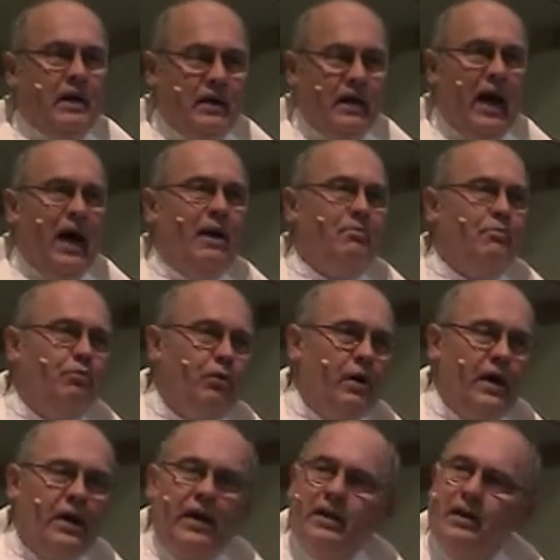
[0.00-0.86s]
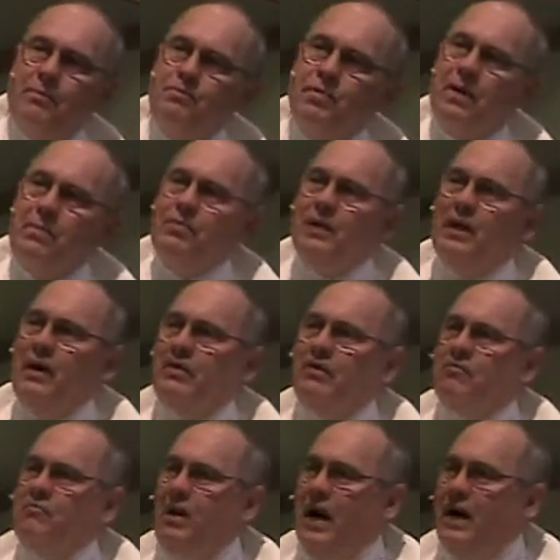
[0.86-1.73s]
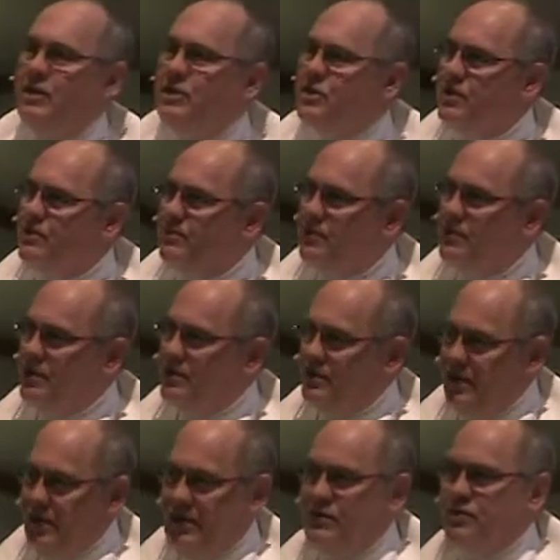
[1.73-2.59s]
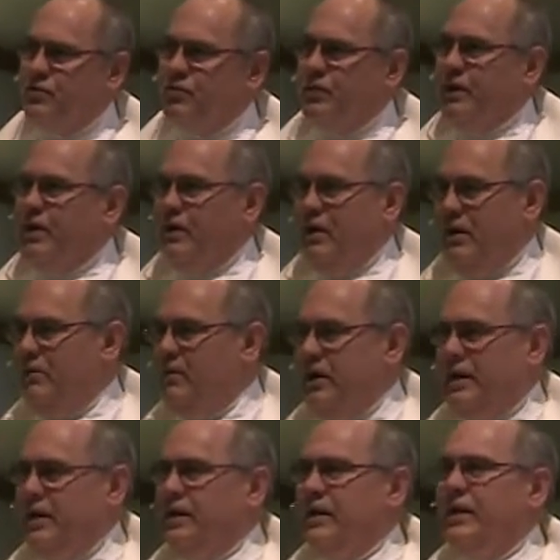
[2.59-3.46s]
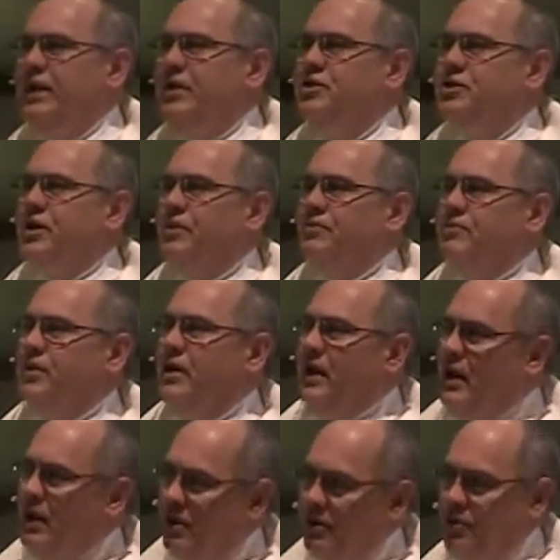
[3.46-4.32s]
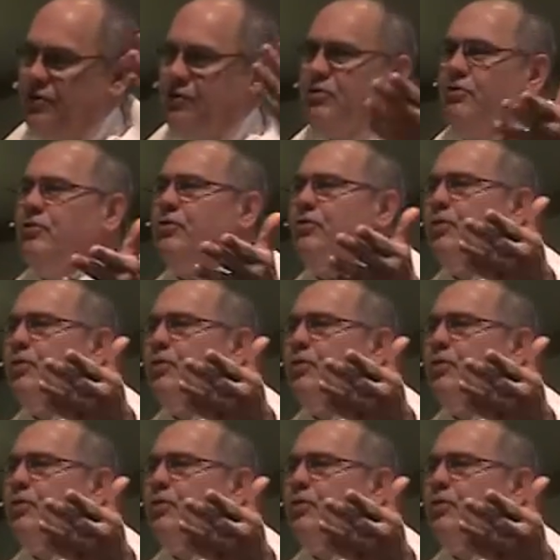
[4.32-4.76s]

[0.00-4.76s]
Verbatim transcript: God bringing the people out of bondage in Israel, uh, in Egypt, through the